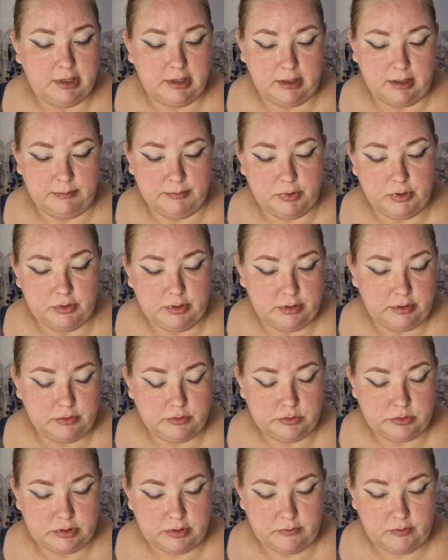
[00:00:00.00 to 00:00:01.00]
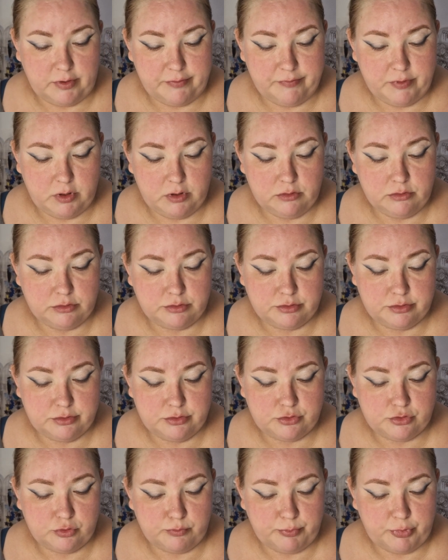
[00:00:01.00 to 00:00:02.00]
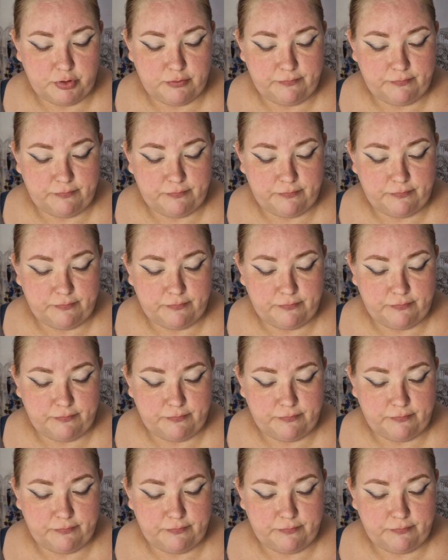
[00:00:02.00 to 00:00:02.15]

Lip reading: I'm gonna use the Revolution Super